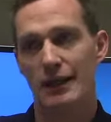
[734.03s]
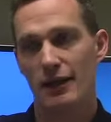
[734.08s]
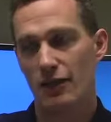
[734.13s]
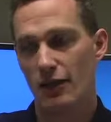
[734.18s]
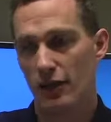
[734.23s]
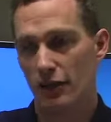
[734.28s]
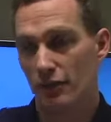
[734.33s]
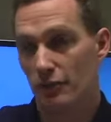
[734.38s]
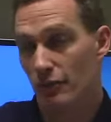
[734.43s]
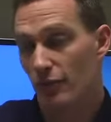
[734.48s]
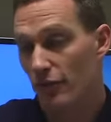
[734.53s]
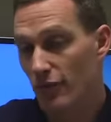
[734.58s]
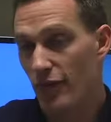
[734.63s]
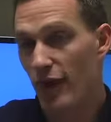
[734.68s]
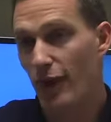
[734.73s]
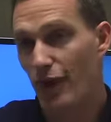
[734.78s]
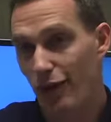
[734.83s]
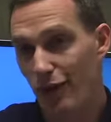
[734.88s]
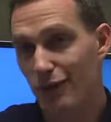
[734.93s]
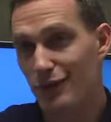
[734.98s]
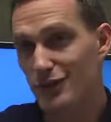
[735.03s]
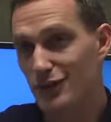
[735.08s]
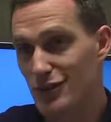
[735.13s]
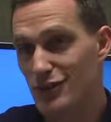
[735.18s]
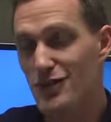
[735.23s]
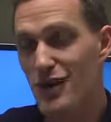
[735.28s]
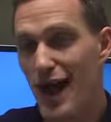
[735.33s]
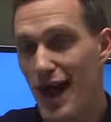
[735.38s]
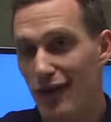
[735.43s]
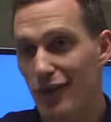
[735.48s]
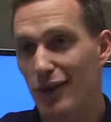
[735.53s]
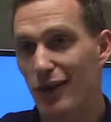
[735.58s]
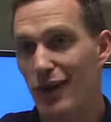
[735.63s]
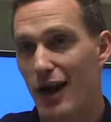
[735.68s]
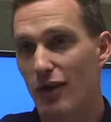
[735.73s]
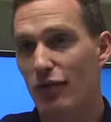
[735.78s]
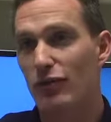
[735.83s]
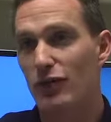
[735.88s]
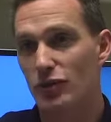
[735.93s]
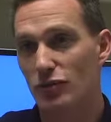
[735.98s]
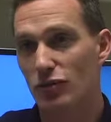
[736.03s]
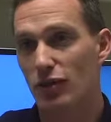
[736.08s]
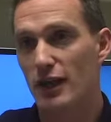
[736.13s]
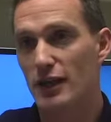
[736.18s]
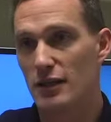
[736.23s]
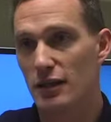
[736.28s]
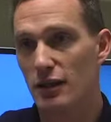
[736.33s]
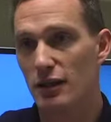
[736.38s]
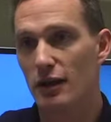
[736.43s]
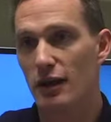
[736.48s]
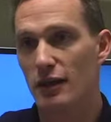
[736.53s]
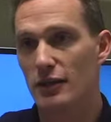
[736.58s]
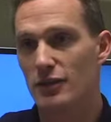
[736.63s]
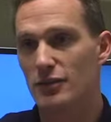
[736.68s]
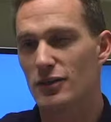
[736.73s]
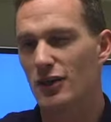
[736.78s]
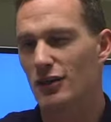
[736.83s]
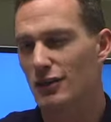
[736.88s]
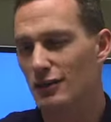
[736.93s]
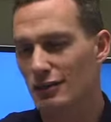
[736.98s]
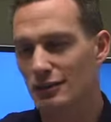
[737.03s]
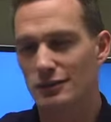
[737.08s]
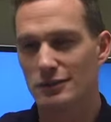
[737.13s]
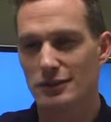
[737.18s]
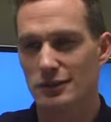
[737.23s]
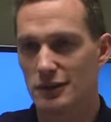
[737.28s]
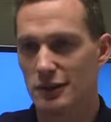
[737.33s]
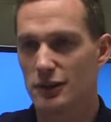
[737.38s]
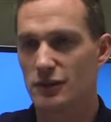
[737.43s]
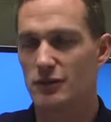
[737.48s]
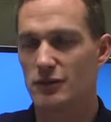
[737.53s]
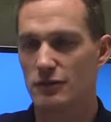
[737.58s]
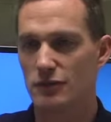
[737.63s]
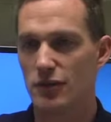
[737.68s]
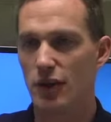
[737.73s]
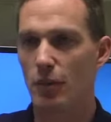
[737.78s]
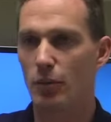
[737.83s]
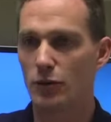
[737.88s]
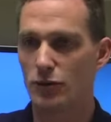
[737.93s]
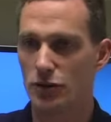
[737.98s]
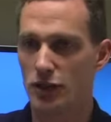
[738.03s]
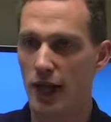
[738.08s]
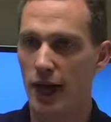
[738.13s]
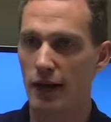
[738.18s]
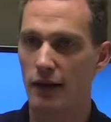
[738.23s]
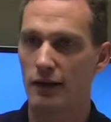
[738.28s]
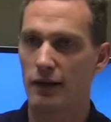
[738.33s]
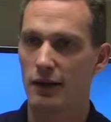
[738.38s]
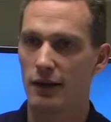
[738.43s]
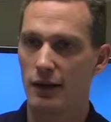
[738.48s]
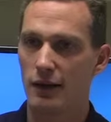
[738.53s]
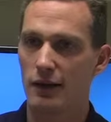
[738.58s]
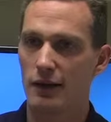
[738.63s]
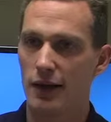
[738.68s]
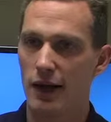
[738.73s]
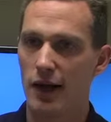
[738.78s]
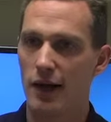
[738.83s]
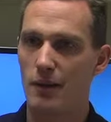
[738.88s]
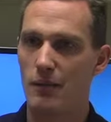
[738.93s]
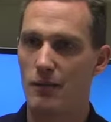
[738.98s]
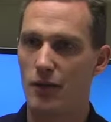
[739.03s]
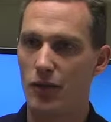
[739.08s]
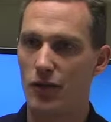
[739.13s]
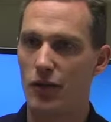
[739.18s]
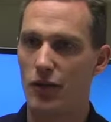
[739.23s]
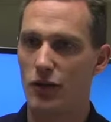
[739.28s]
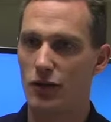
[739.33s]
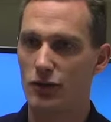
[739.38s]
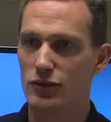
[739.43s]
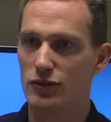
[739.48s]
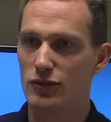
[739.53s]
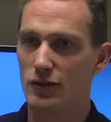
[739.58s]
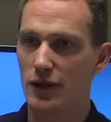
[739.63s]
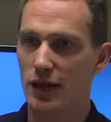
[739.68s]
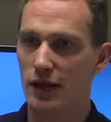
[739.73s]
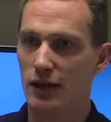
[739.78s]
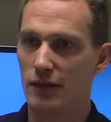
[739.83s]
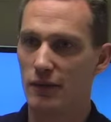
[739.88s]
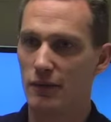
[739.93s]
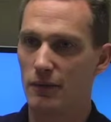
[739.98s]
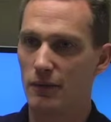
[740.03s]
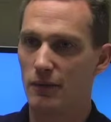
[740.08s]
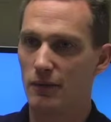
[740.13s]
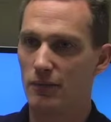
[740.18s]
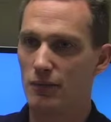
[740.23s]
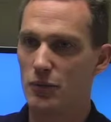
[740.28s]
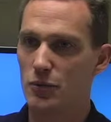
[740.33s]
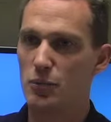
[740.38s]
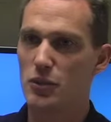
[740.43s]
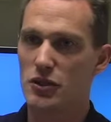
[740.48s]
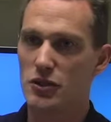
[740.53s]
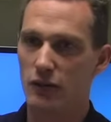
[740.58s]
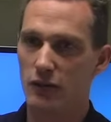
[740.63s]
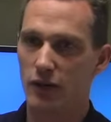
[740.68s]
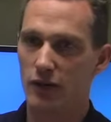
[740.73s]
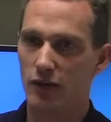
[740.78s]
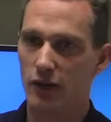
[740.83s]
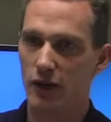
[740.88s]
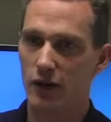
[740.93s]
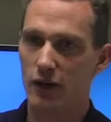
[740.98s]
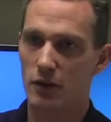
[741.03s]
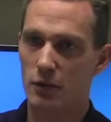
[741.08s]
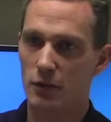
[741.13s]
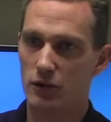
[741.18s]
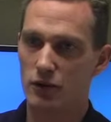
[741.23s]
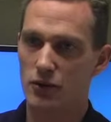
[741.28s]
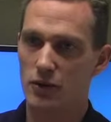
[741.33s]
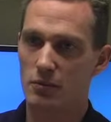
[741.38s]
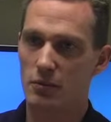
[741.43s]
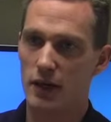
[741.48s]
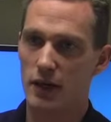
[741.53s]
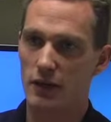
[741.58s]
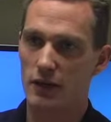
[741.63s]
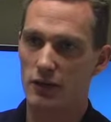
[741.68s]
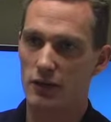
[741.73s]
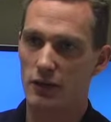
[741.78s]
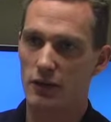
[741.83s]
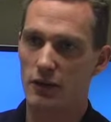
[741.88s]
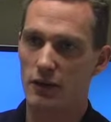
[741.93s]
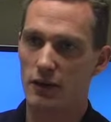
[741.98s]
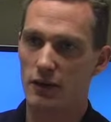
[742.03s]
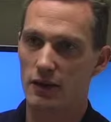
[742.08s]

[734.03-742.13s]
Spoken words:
that they are just that, they're at-risk criteria. So just double check those specific variables to make sure